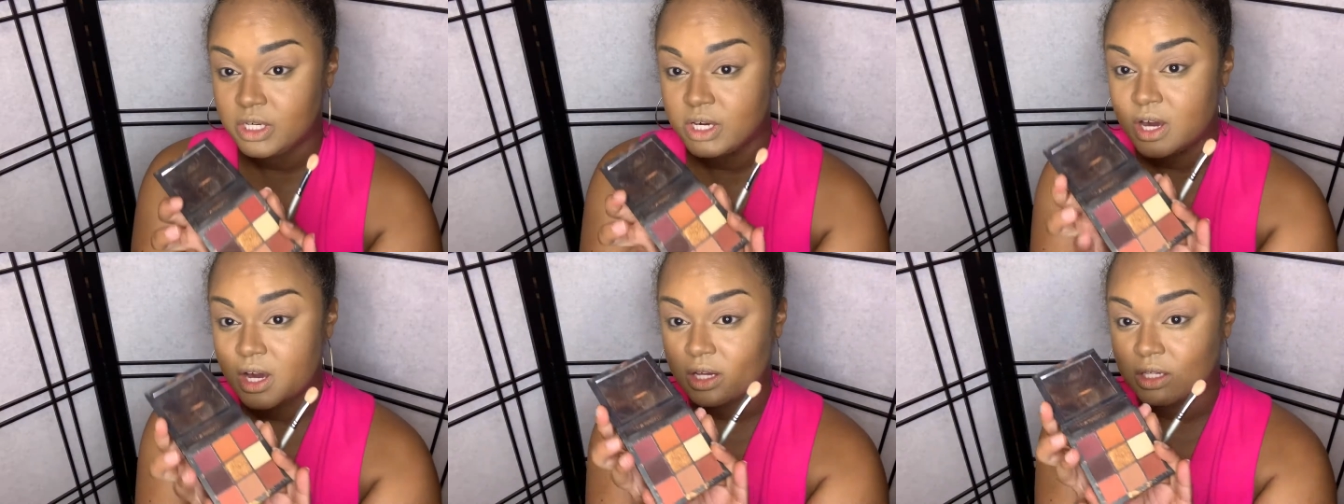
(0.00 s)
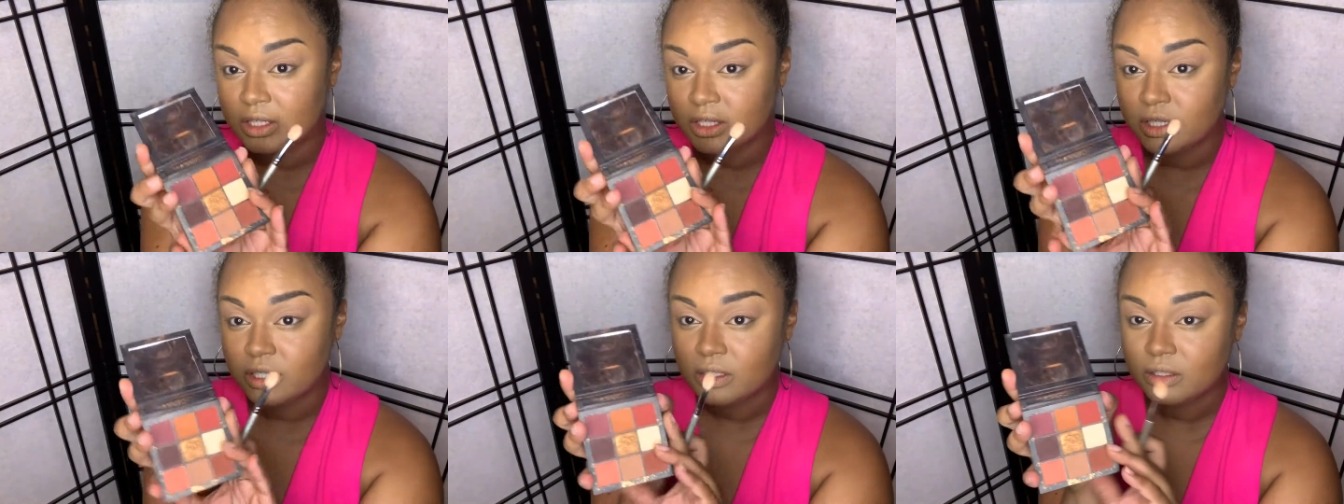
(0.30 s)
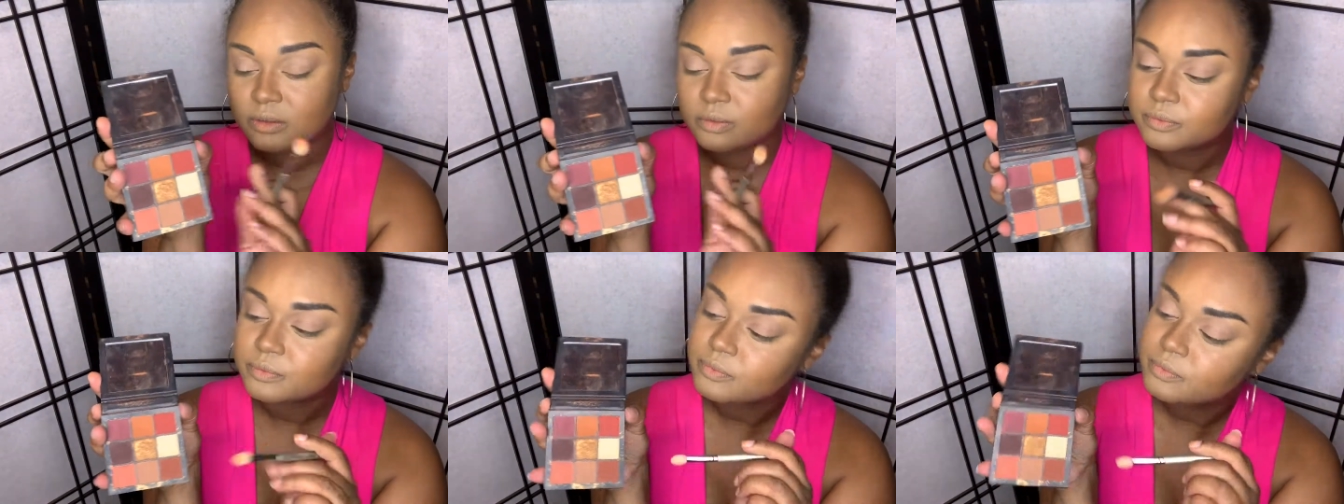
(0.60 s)
color,
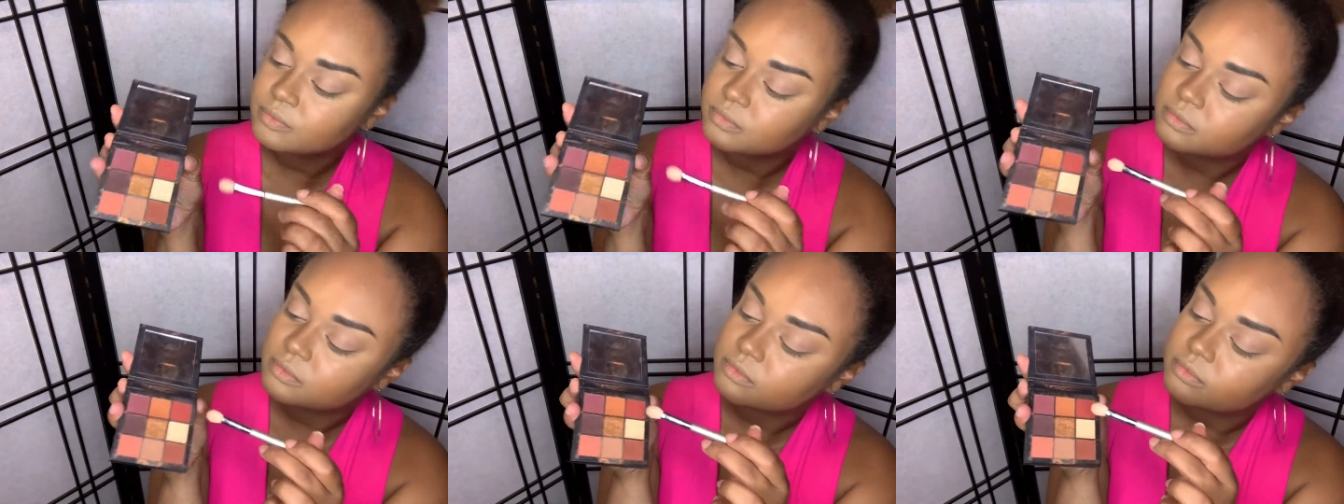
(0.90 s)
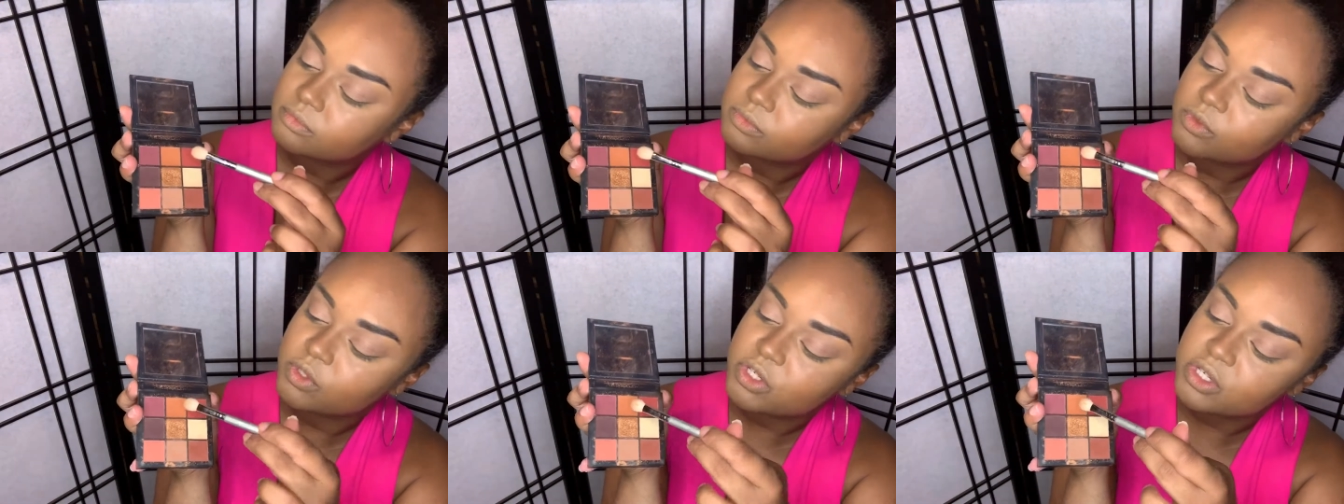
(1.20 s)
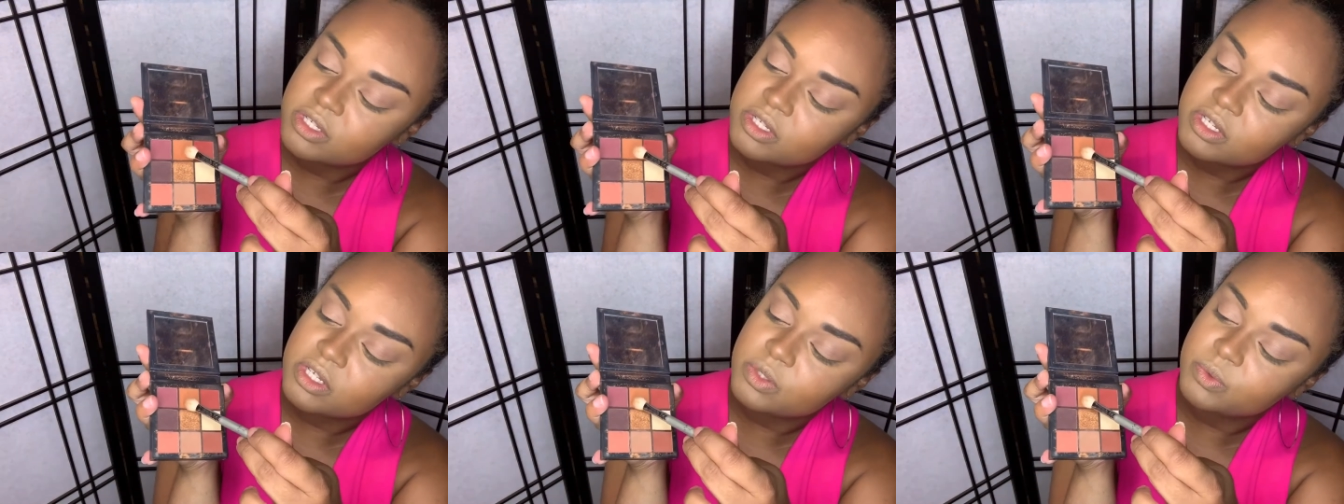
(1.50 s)
which
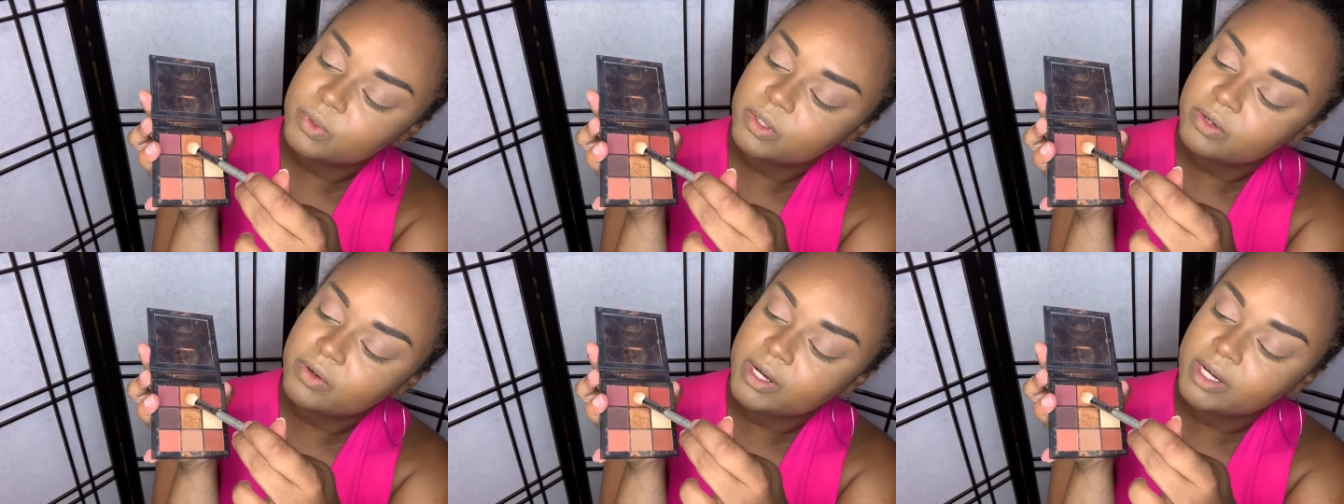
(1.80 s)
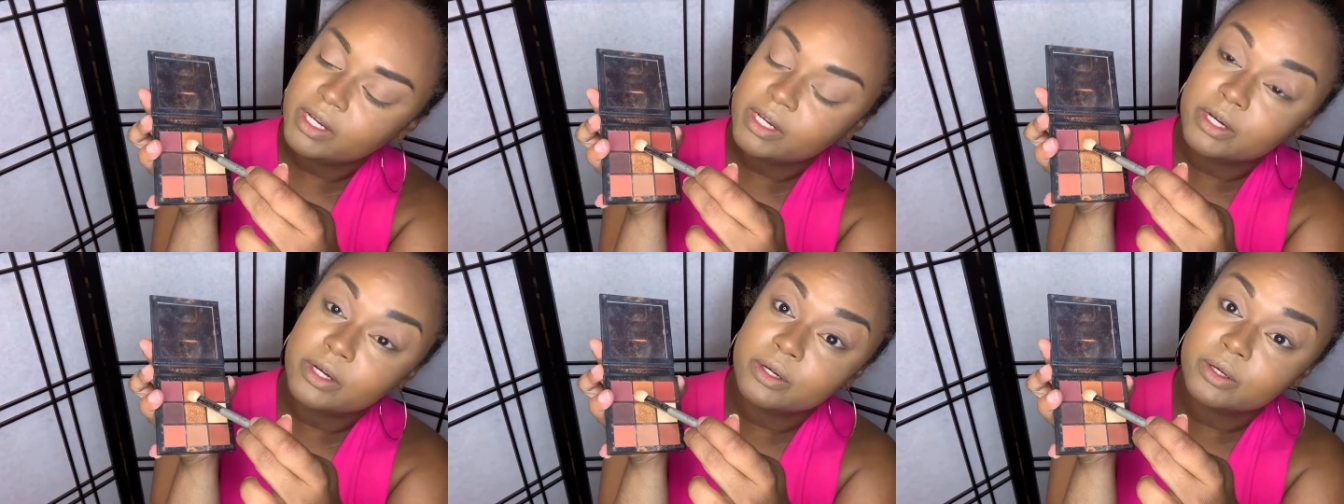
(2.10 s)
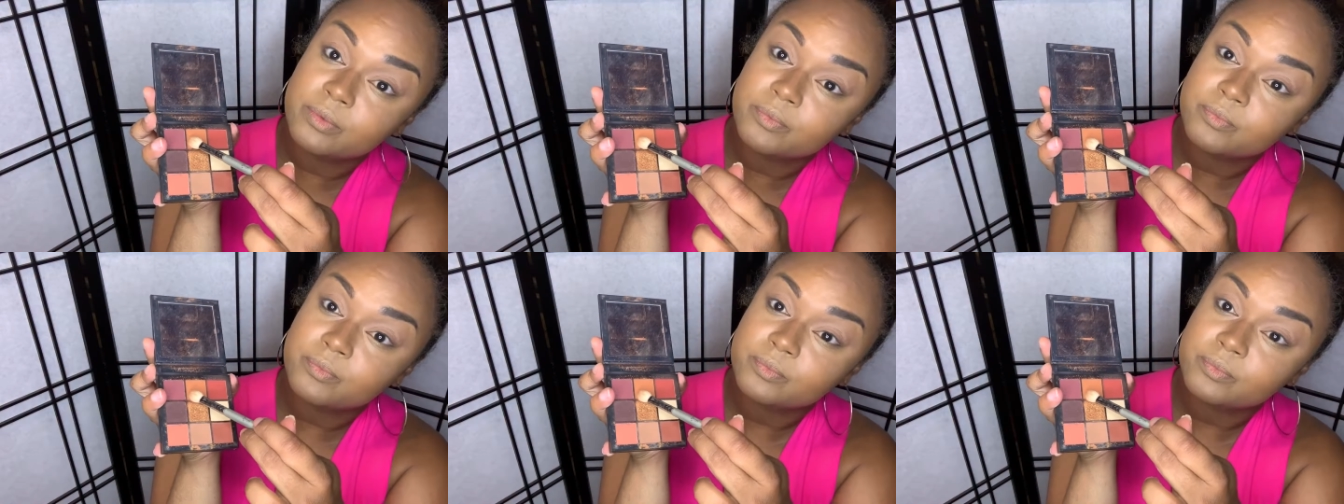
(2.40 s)
is this one right here.